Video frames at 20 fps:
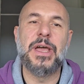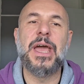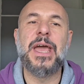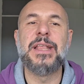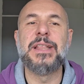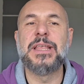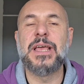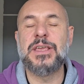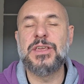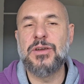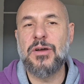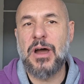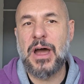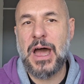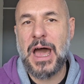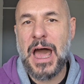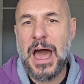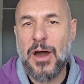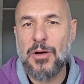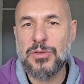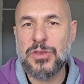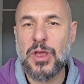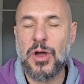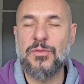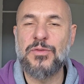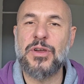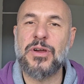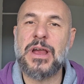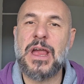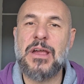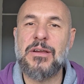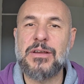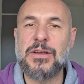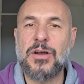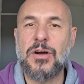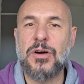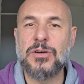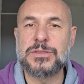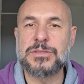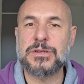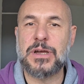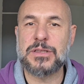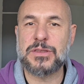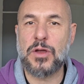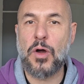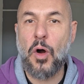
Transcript: and you are out of your current contract,